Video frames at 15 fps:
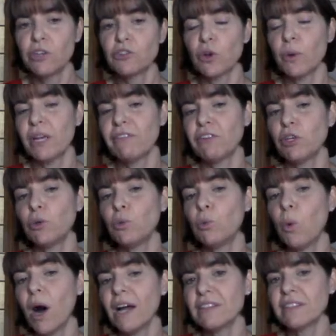So if you
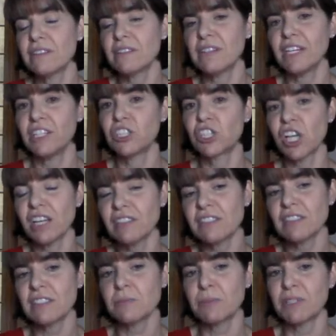want to see
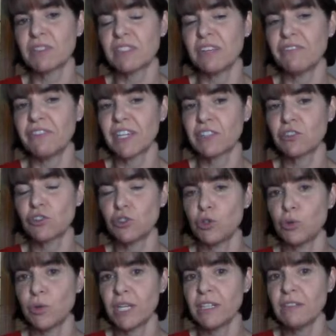just a specific
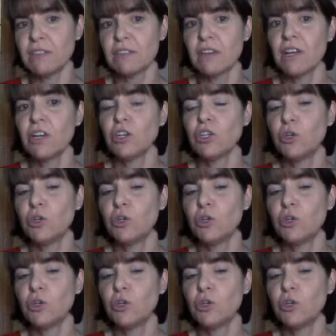student,